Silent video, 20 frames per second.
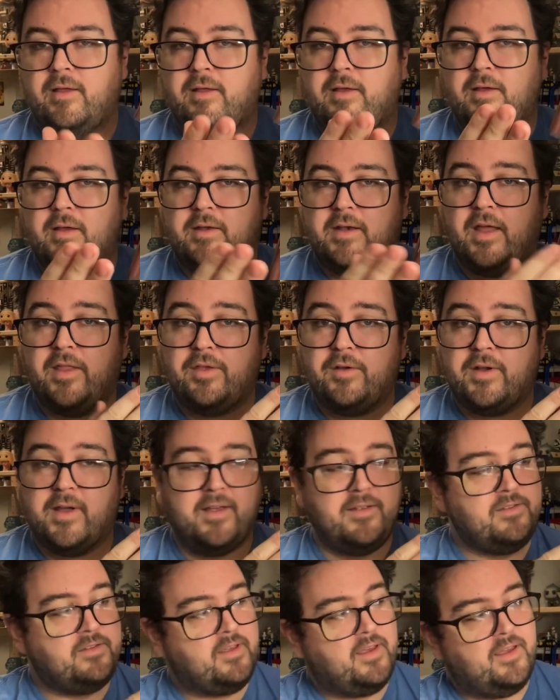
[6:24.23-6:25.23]
Another
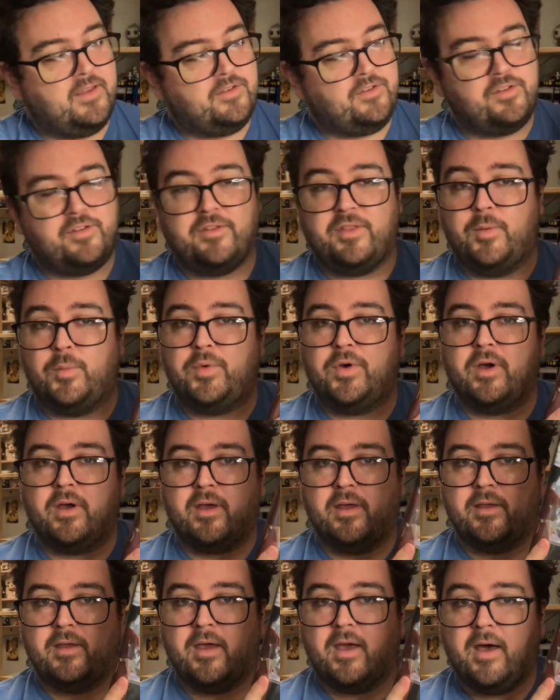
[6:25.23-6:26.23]
nice touch, the
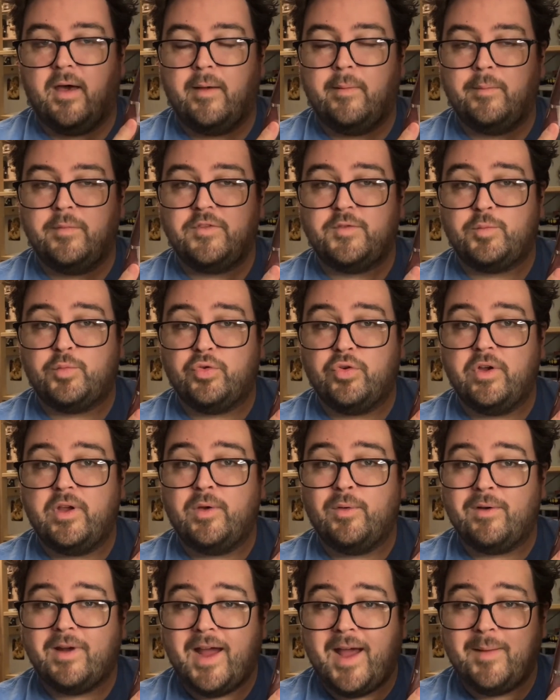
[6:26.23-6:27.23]
book comes
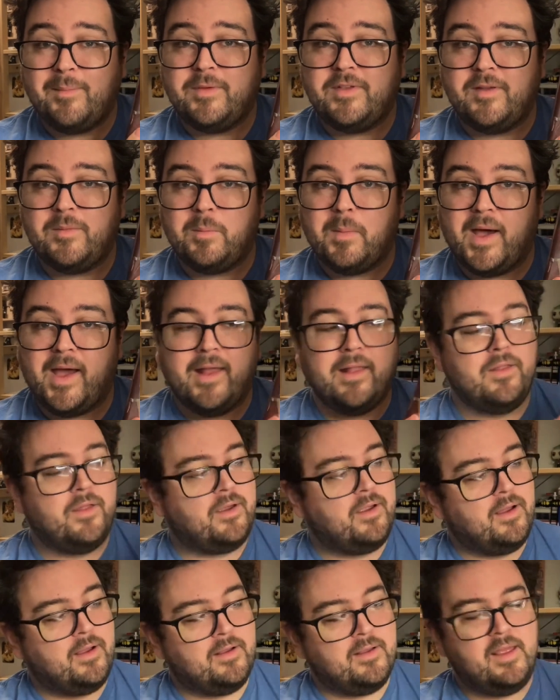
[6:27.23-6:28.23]
pre-wrapped in
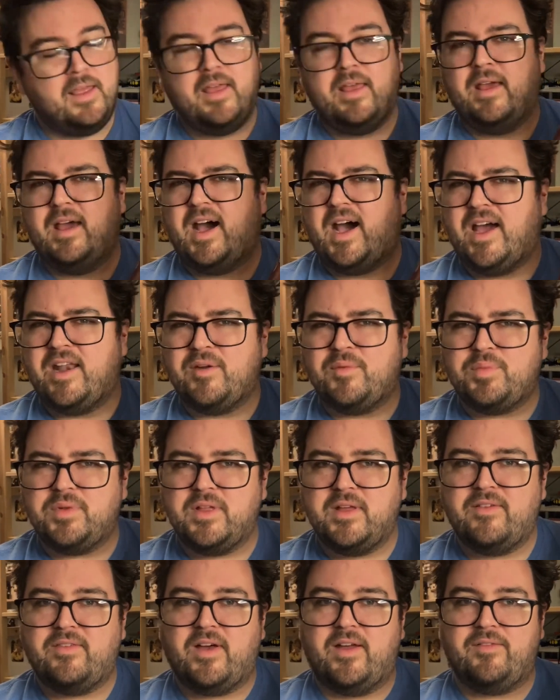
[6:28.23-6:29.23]
Mylar. I don't
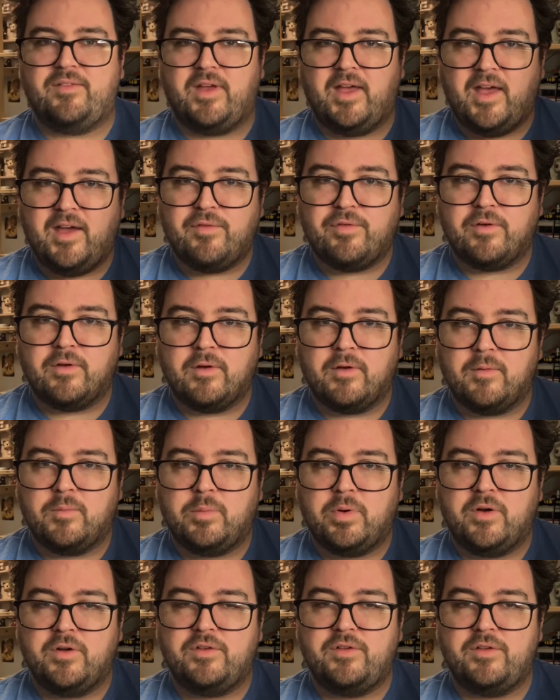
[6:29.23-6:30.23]
believe I've ever
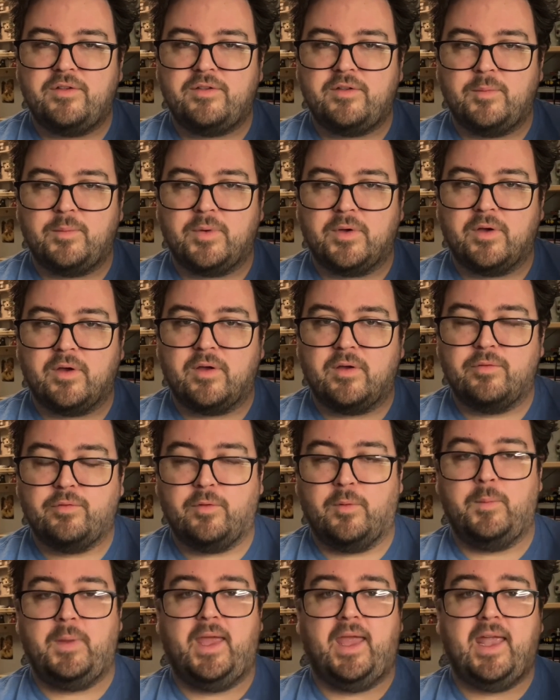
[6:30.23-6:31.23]
purchased a book
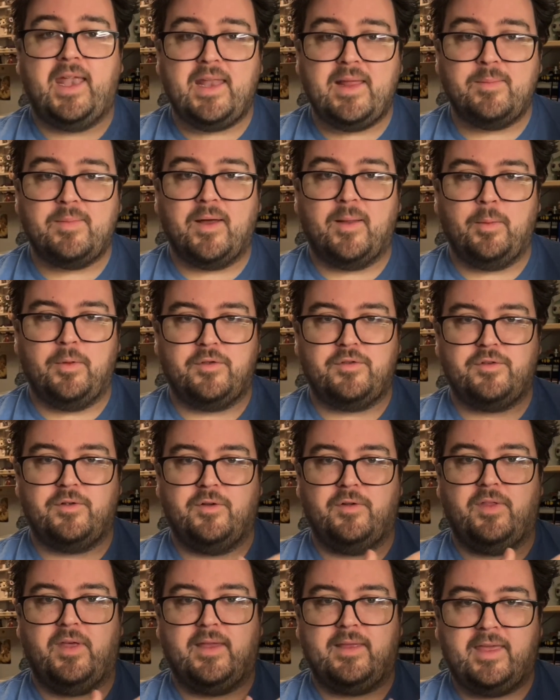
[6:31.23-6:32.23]
from any
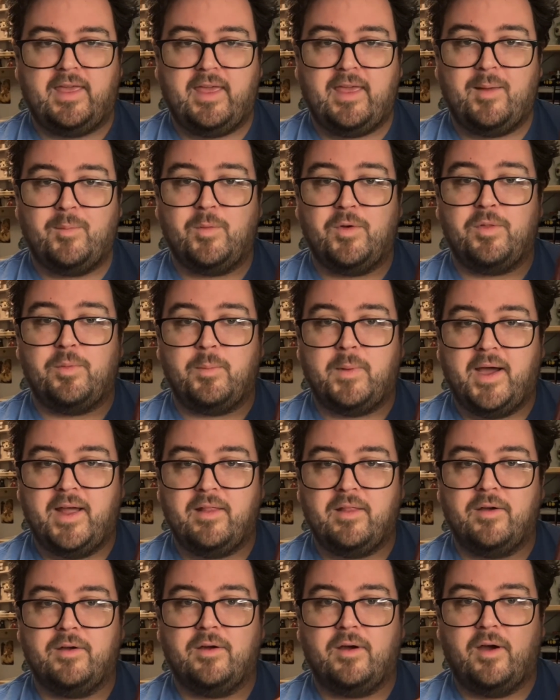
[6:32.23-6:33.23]
publisher that came with
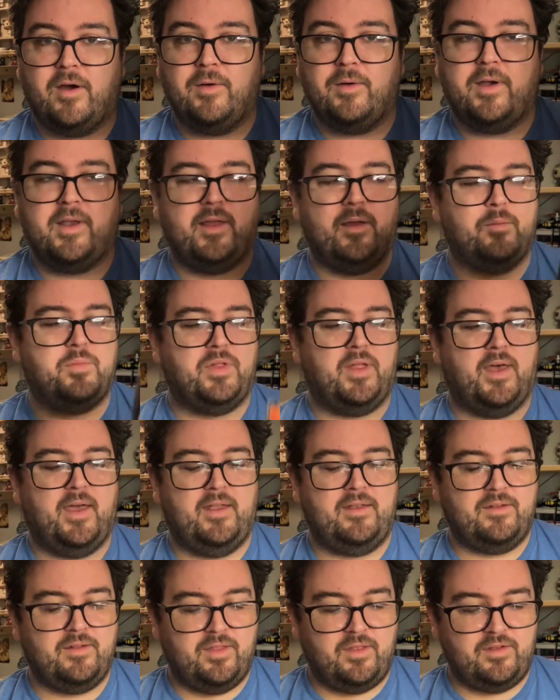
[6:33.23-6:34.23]
Mylar already
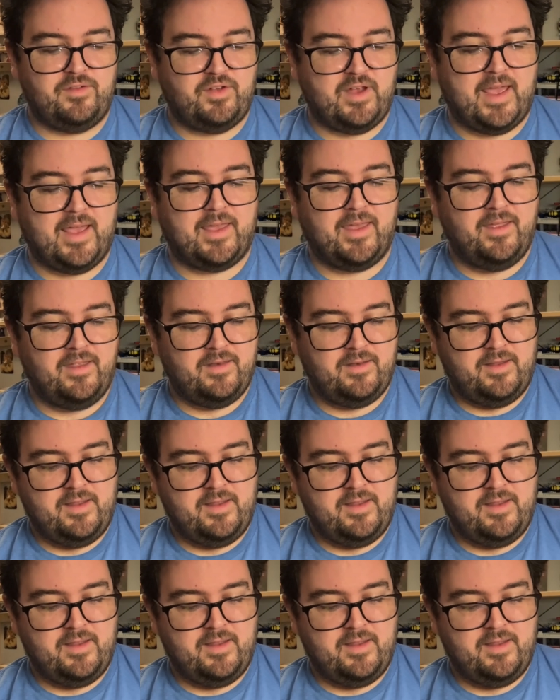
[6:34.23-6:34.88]
applied to the jacket.